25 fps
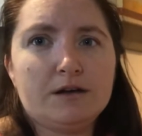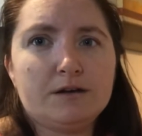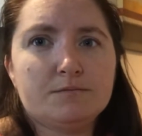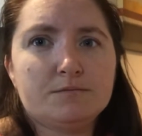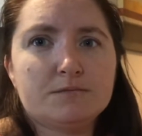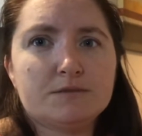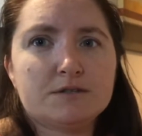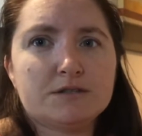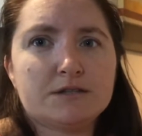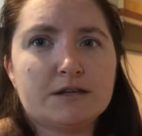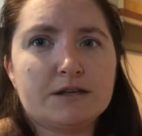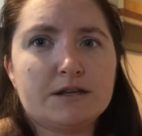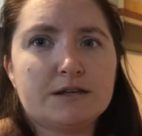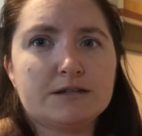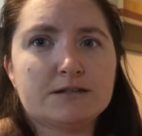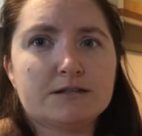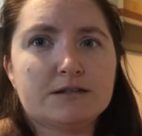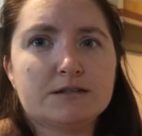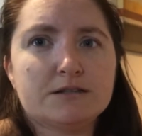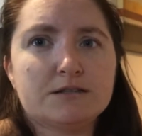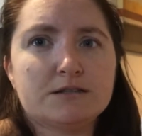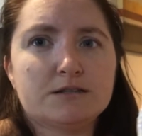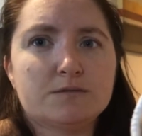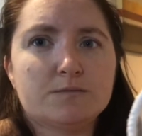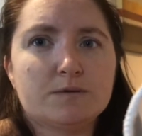So yeah, so
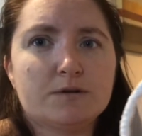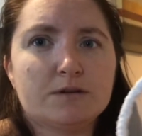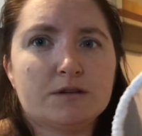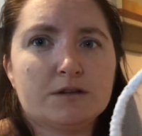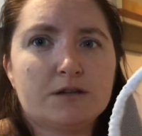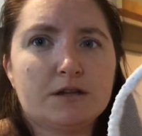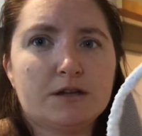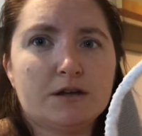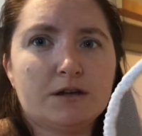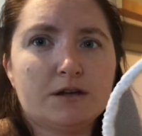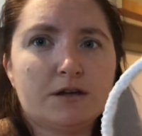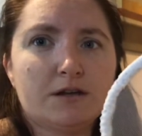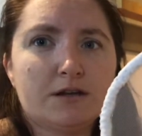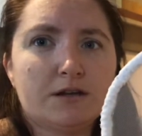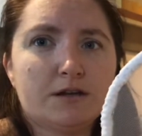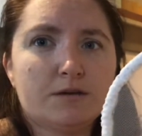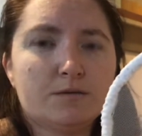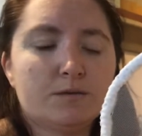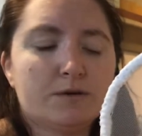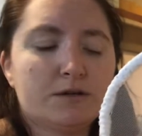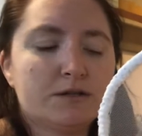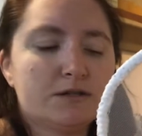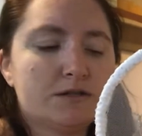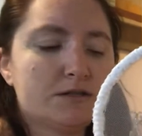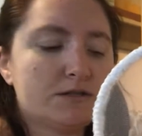this is one of the earlier
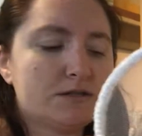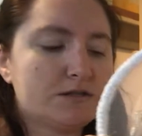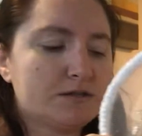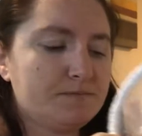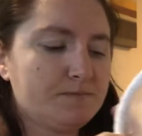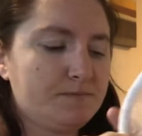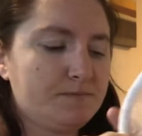ones.